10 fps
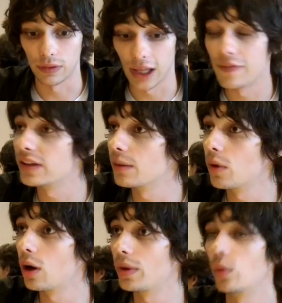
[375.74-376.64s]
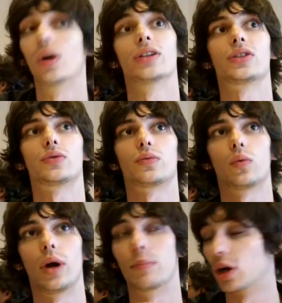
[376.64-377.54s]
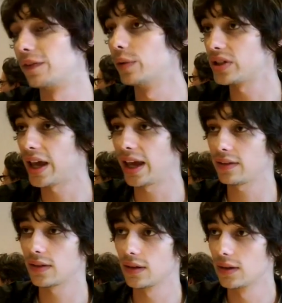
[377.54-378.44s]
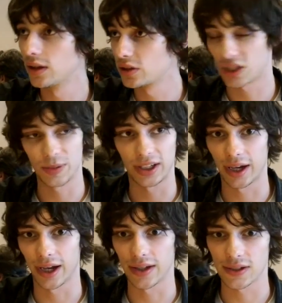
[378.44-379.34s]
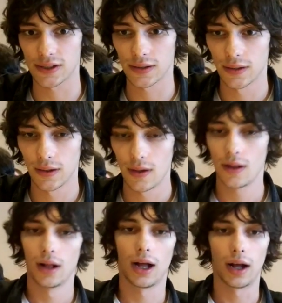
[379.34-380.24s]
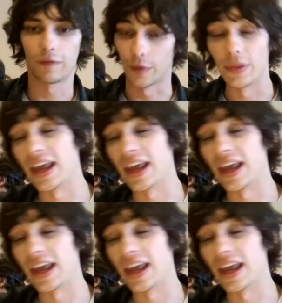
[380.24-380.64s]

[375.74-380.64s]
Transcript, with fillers: living the moment was when Murphy was hanged, just because from